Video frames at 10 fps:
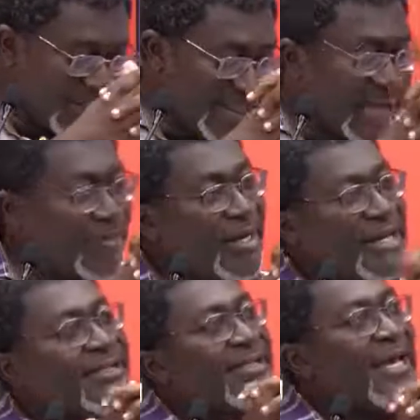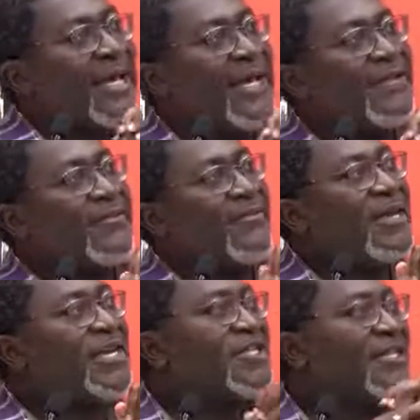second one is
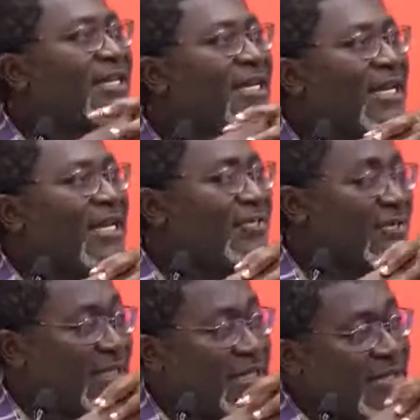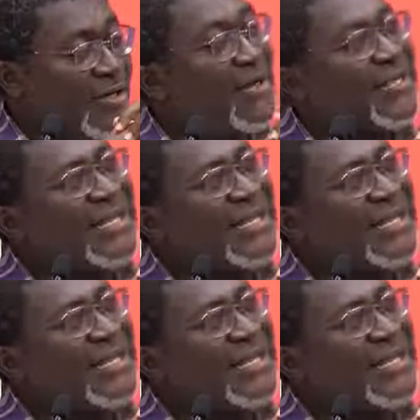information leakage or data loss.